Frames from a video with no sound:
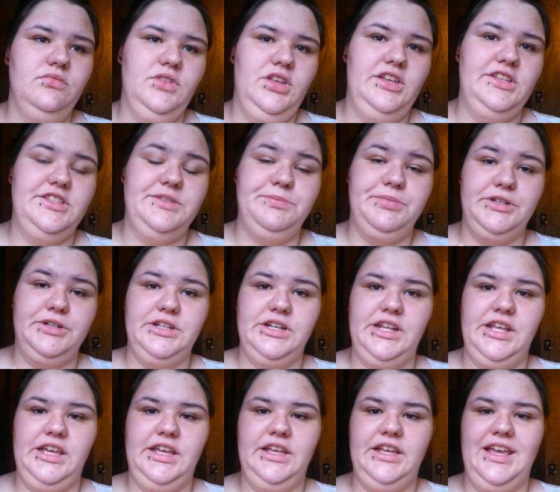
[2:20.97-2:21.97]
it's
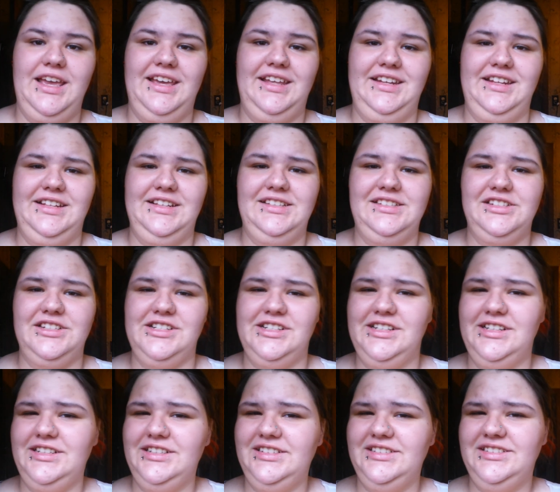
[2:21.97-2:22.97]
burning and it's
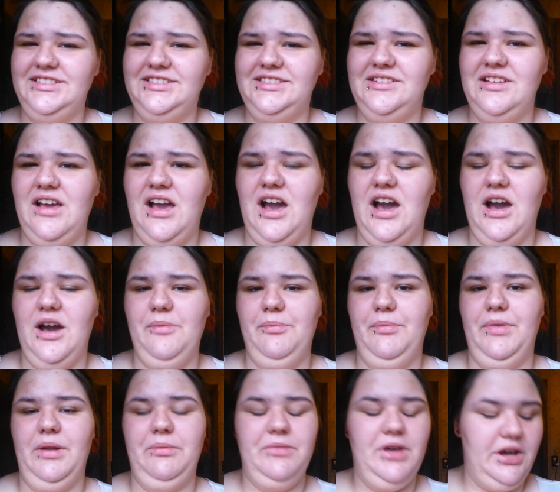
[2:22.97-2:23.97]
hurting,
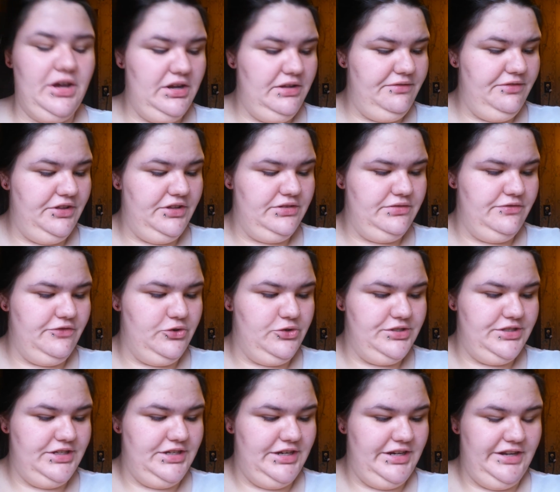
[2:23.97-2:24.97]
but I'm not going to
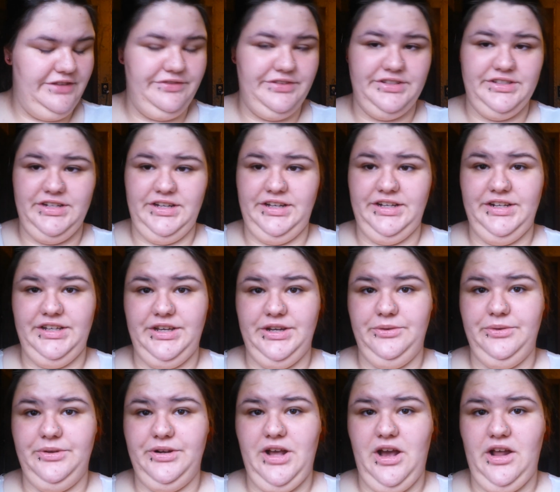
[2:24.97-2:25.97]
force it in if it's not going to
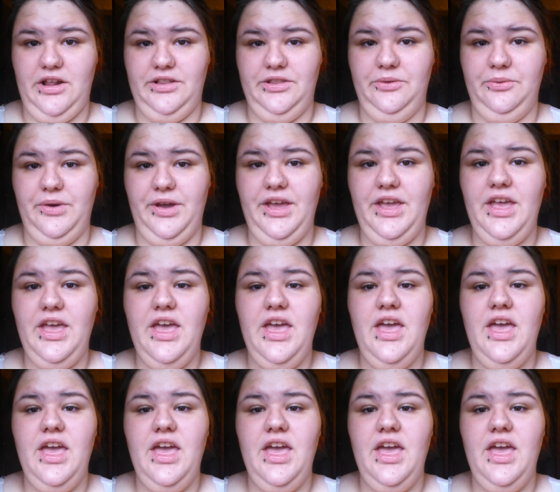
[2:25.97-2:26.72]
go in out of the way.